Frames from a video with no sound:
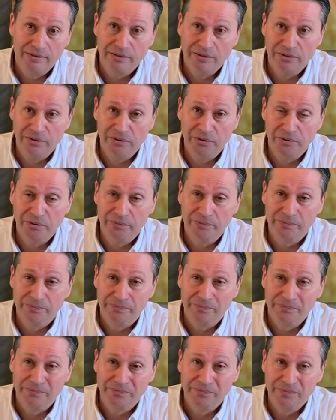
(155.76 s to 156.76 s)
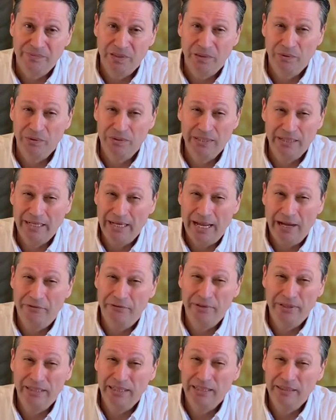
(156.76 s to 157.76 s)
to losing
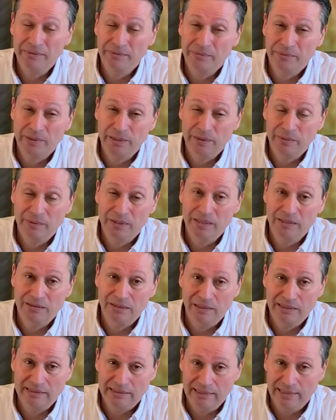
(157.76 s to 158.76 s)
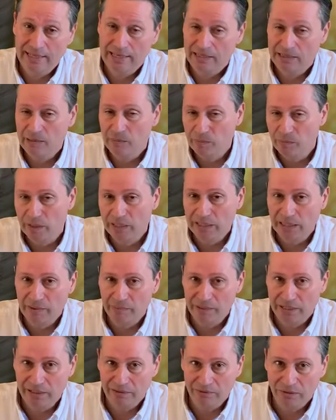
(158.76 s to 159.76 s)
everything pretty much. I still had the money,
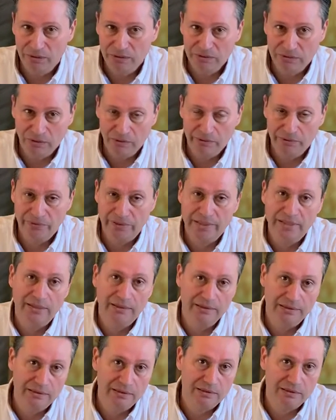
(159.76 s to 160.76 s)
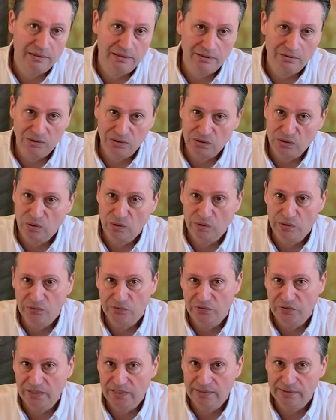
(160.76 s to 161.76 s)
but I lost all the recognition, I lost all the
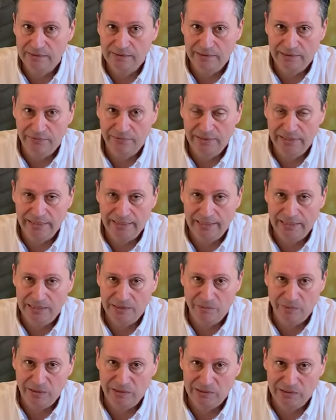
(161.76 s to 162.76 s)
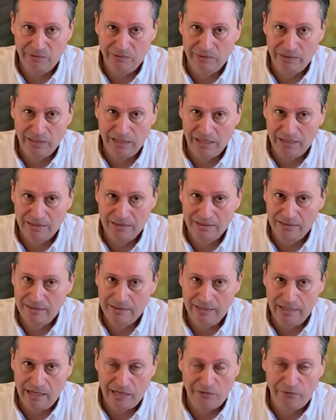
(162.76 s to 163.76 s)
friends and everything else, because I was
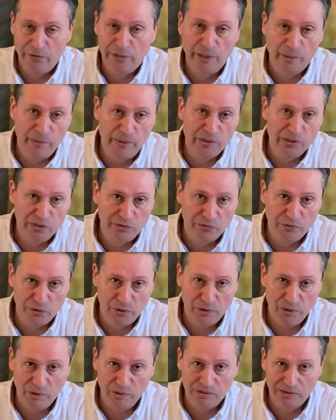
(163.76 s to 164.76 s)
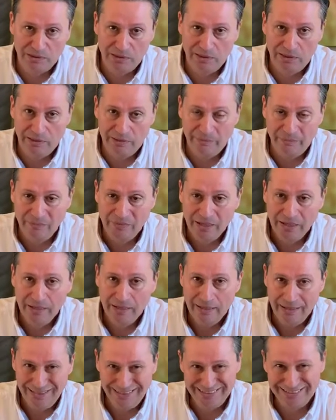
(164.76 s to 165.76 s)
out of a commission for a long time.
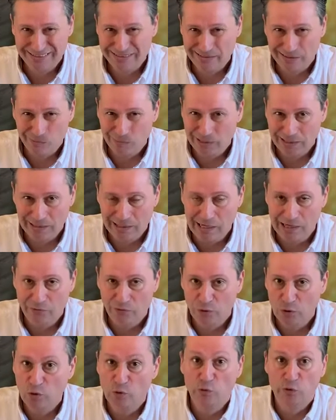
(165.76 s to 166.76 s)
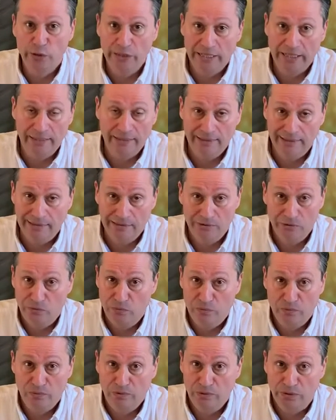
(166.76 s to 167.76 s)
I had to start my life all over again. I had to
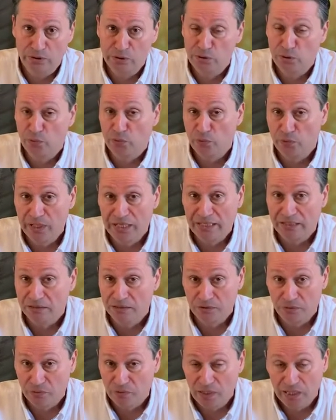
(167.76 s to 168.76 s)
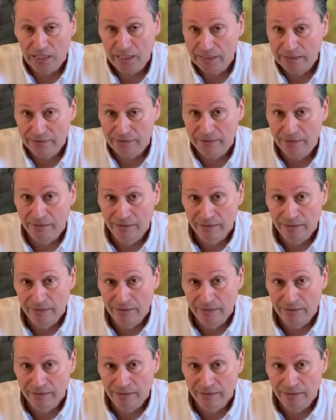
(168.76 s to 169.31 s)
learn to read, to write,